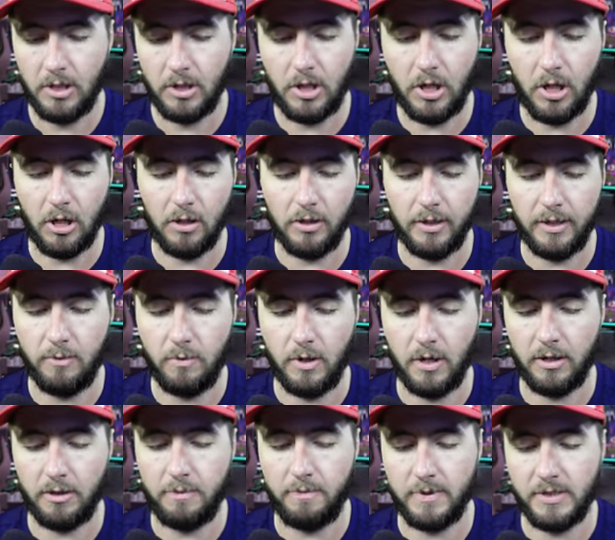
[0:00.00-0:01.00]
currently
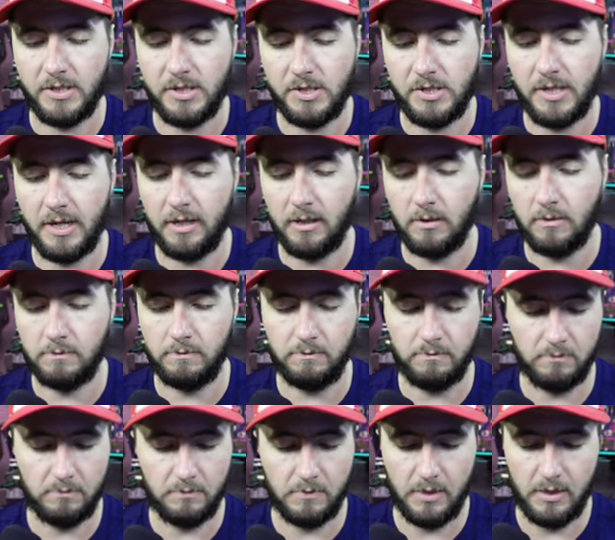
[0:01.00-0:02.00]
worth, but still,
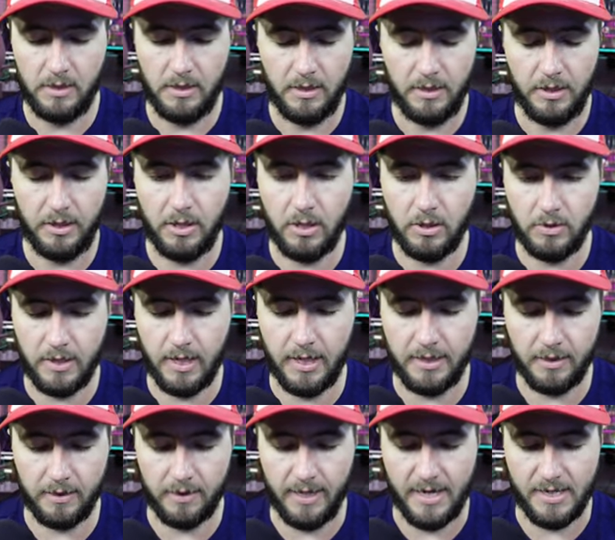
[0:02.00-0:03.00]
you know,
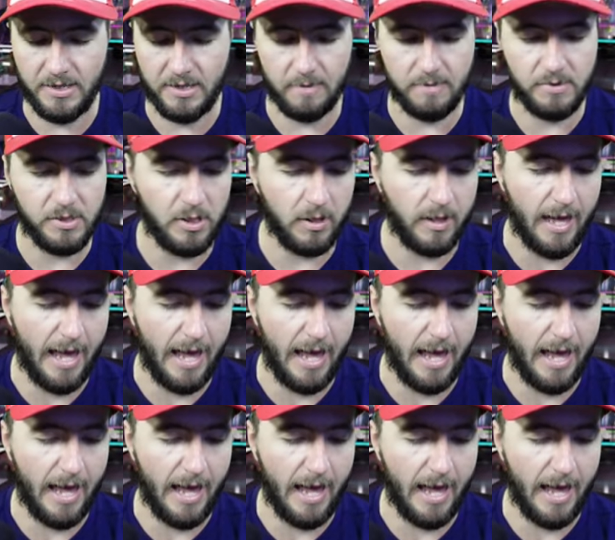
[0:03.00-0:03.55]
nonetheless, I'm still